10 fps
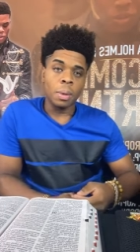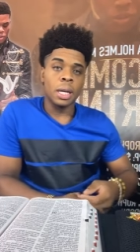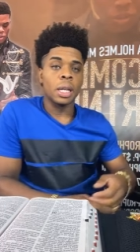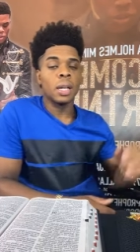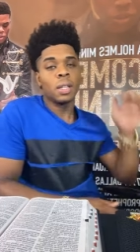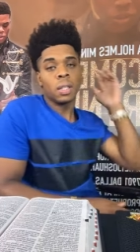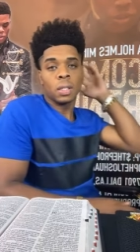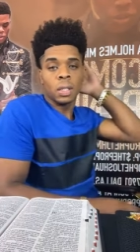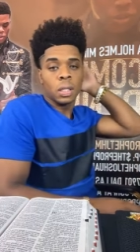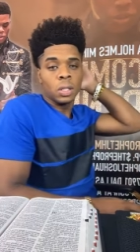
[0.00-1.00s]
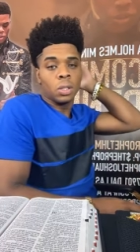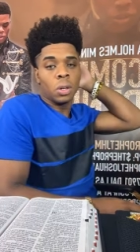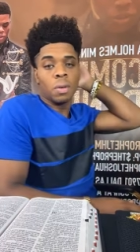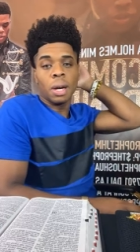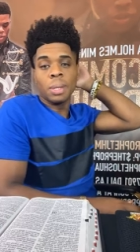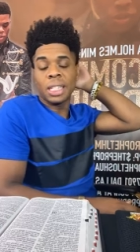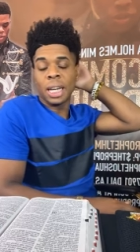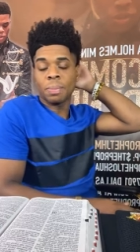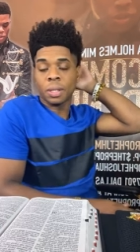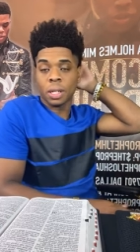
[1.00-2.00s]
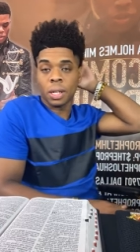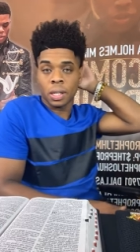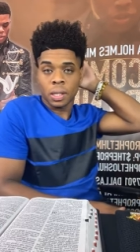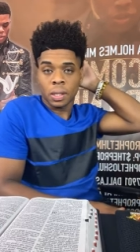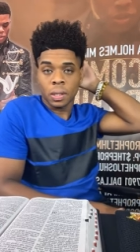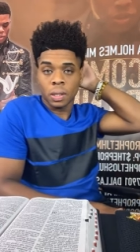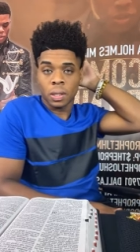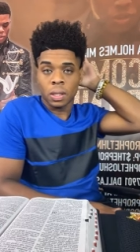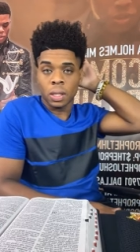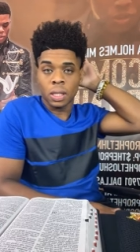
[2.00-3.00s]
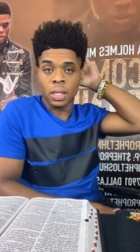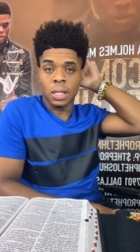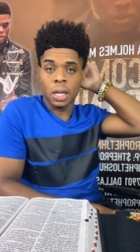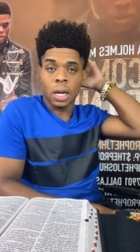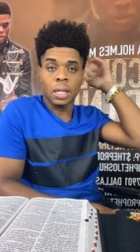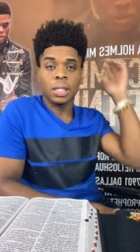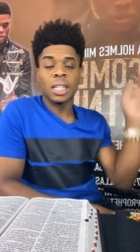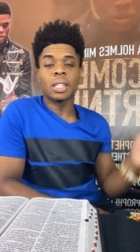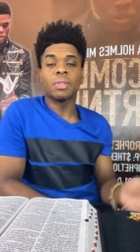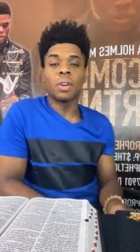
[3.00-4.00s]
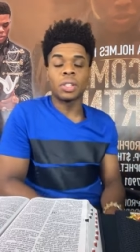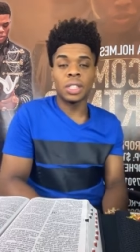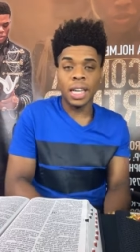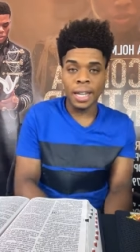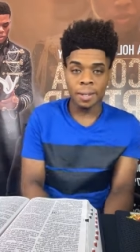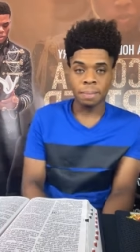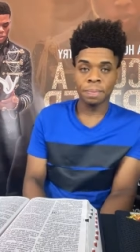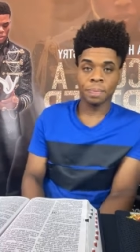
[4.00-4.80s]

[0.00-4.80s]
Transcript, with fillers: But Deuteronomy chapter uh, 6, verse 10.